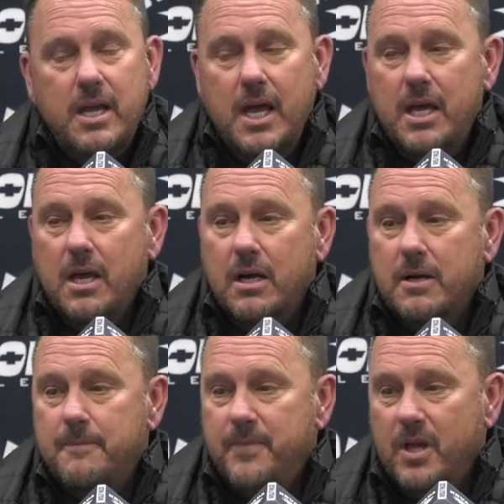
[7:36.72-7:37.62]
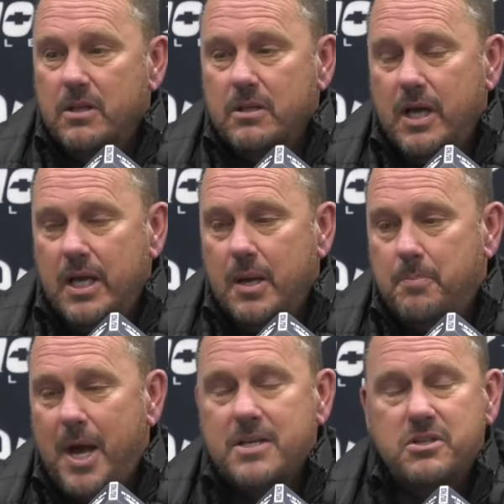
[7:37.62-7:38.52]

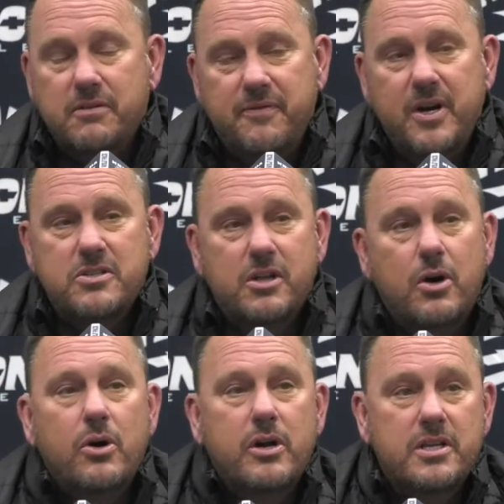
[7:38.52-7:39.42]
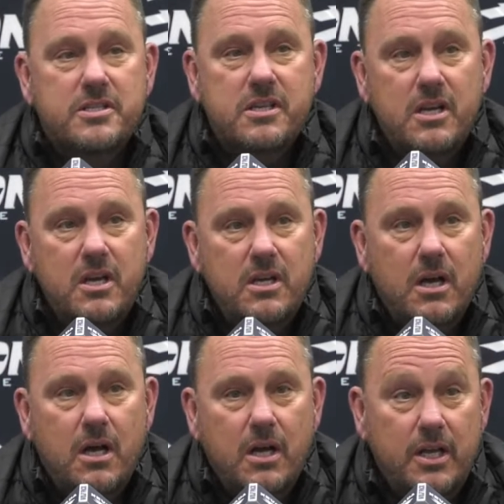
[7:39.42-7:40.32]
a pass interference that hurt us
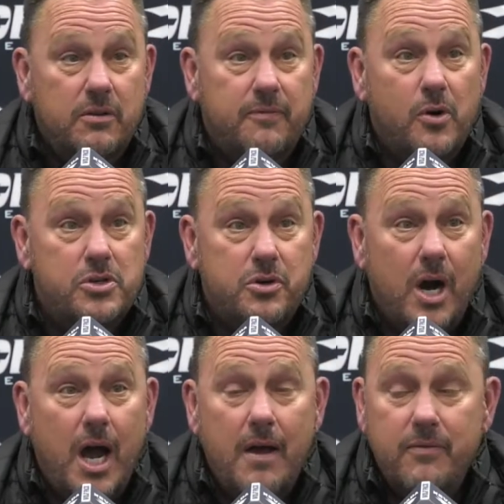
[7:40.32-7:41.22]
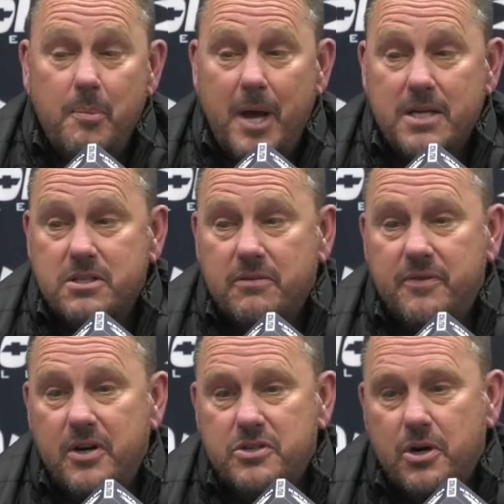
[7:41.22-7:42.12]
in the first drive. The pass
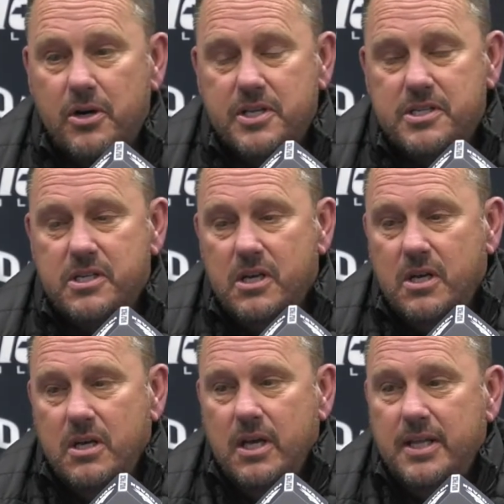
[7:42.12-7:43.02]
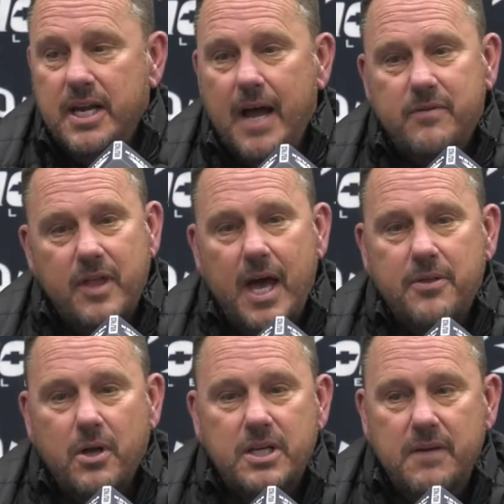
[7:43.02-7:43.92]
interference hurt us, and then after
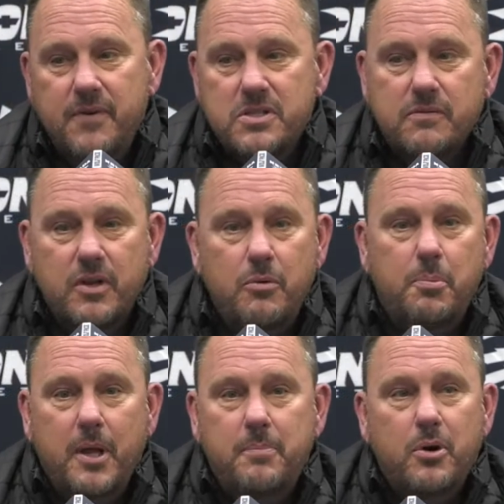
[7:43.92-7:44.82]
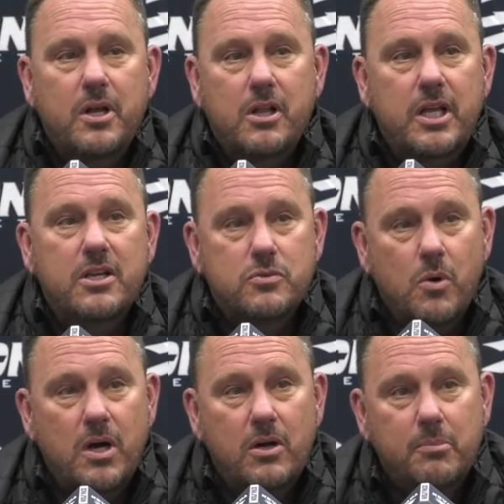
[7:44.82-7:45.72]
that, I thought defensively we played pretty clean as
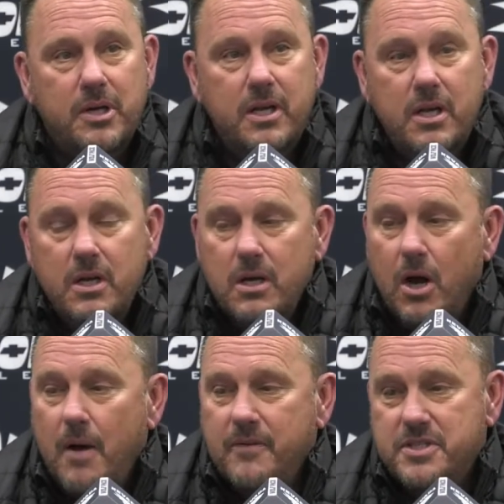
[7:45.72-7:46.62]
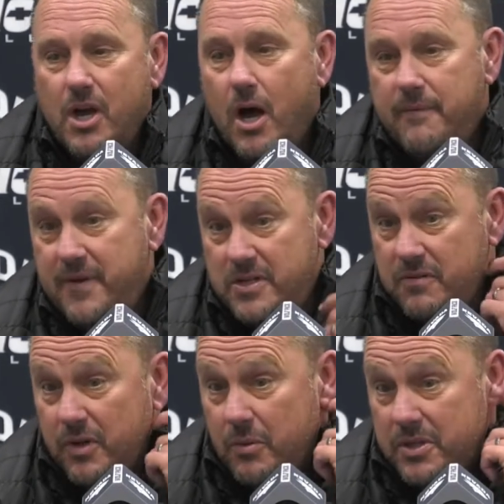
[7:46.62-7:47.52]
well. But obviously,
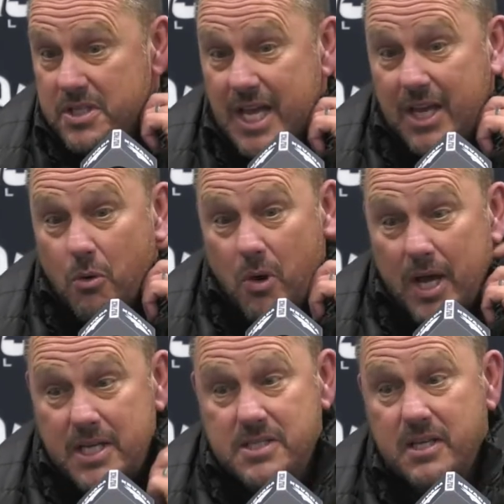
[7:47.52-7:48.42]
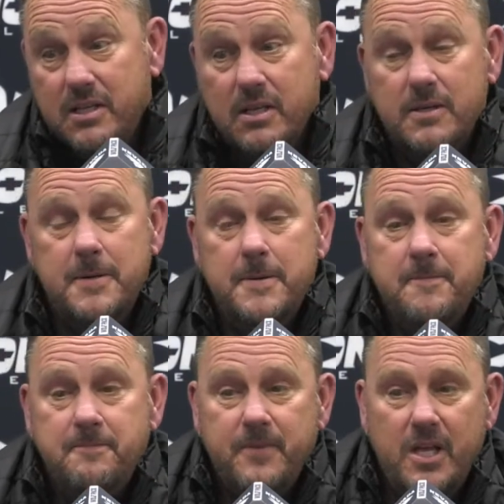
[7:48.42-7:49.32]
offensively with the takeaways
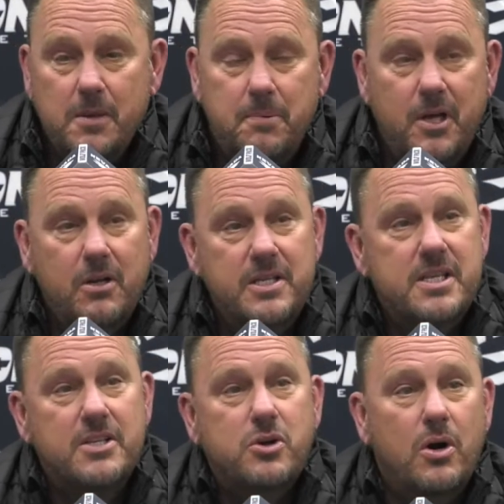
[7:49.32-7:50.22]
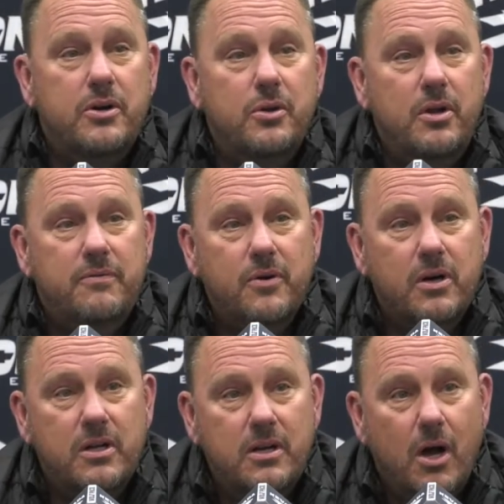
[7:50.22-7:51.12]
and the penalties, that's hard duty
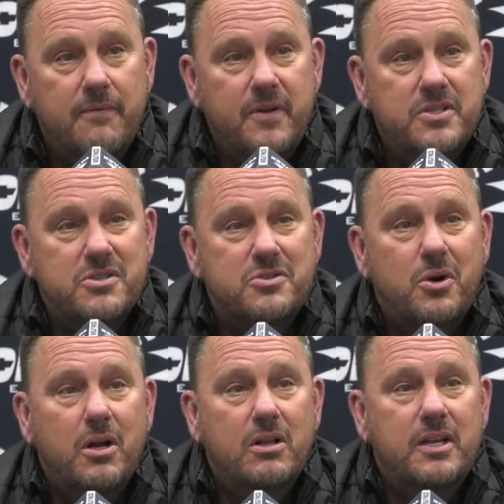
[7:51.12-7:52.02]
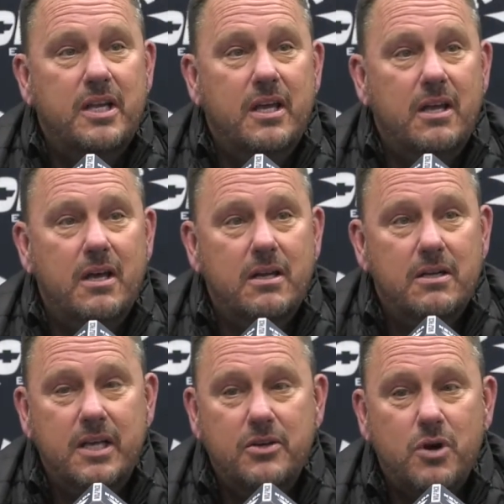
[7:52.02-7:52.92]
for an offense that's struggling to
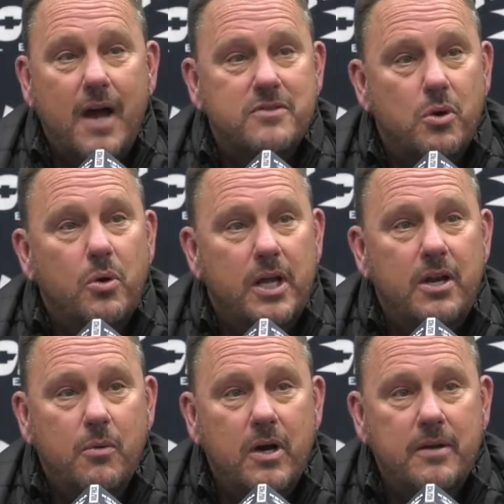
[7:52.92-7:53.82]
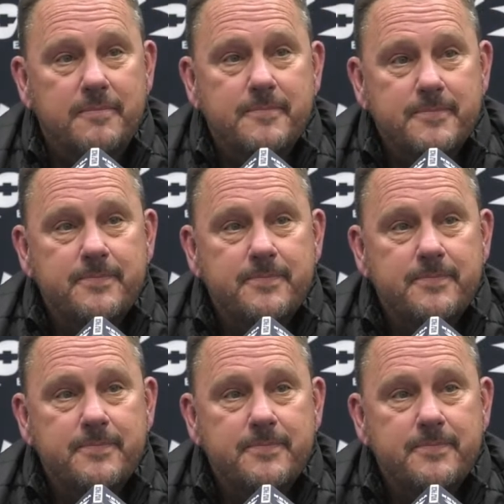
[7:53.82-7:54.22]
get drives going anyway.